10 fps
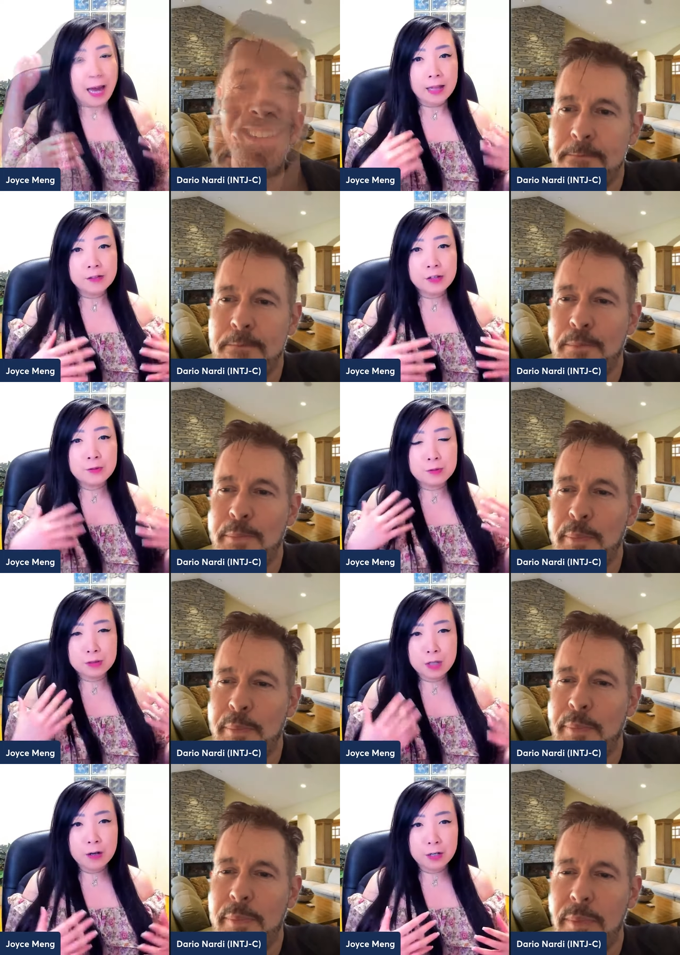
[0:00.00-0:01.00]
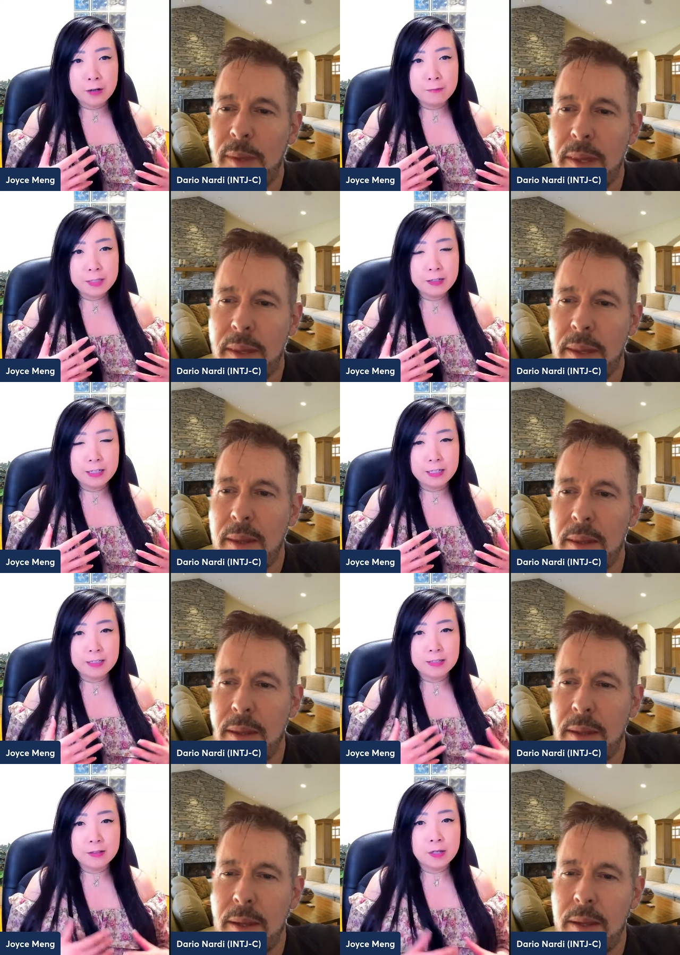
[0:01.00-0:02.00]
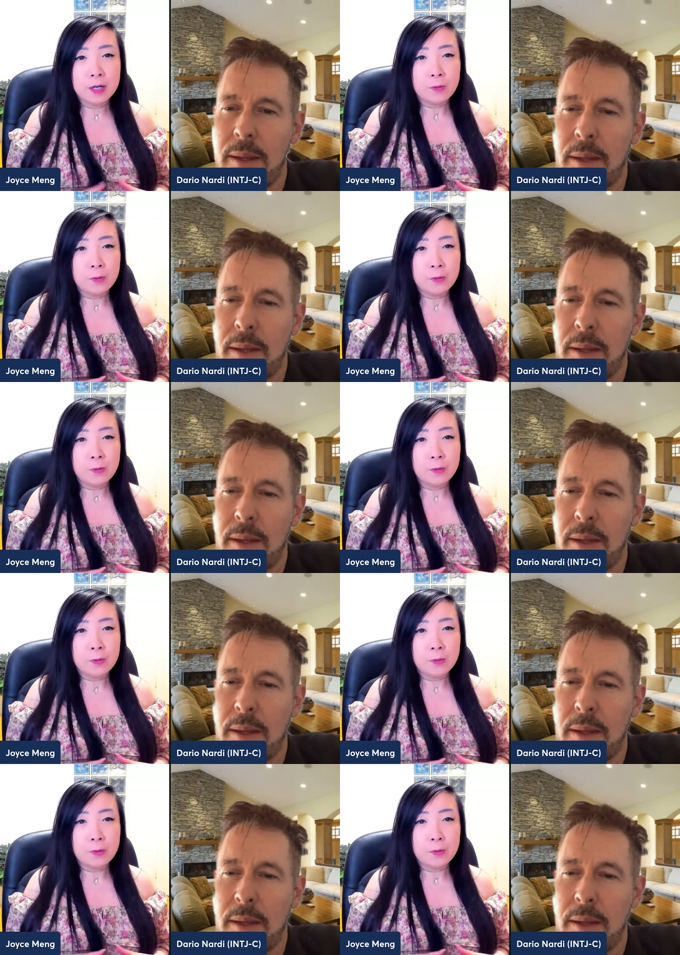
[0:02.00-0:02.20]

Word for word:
Speaker 1: And so, Dario, I'm curious,